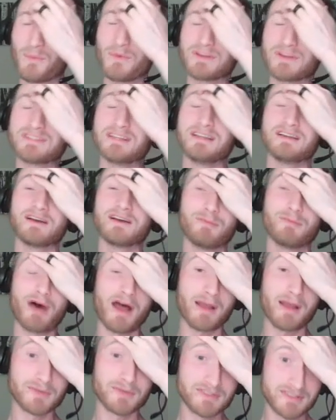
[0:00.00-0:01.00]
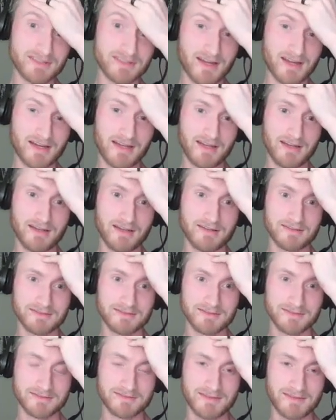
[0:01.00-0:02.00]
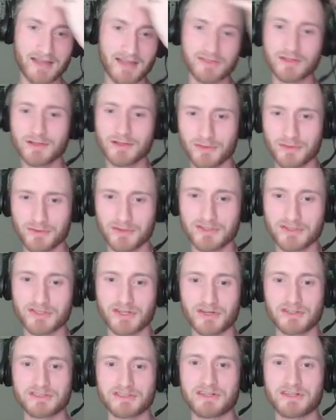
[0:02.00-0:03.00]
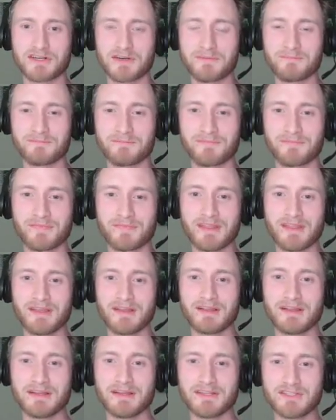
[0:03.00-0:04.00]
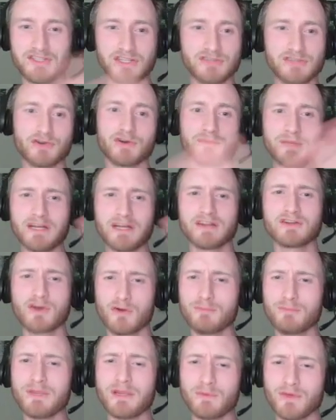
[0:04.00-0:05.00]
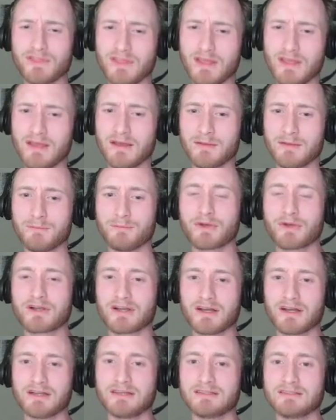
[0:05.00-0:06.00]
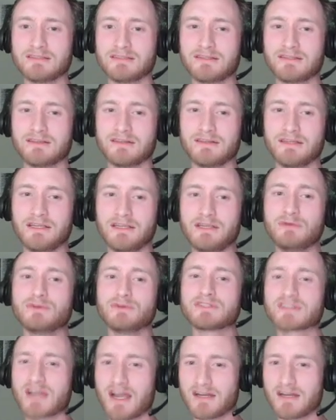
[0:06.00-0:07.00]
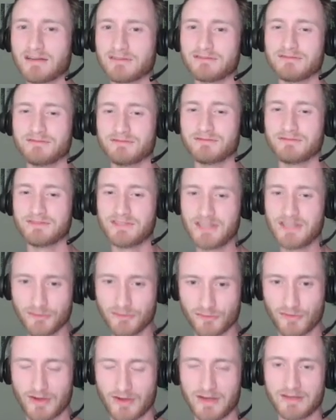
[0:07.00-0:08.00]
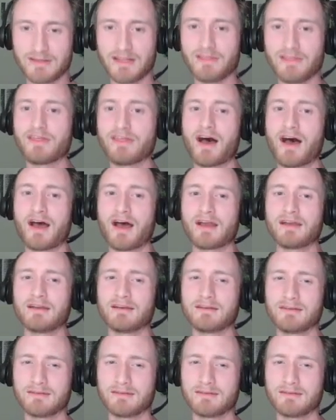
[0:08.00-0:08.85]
was in a Bible study at the Lutheran church. Hmm. She told me to go meet with him because he was kind of different and thought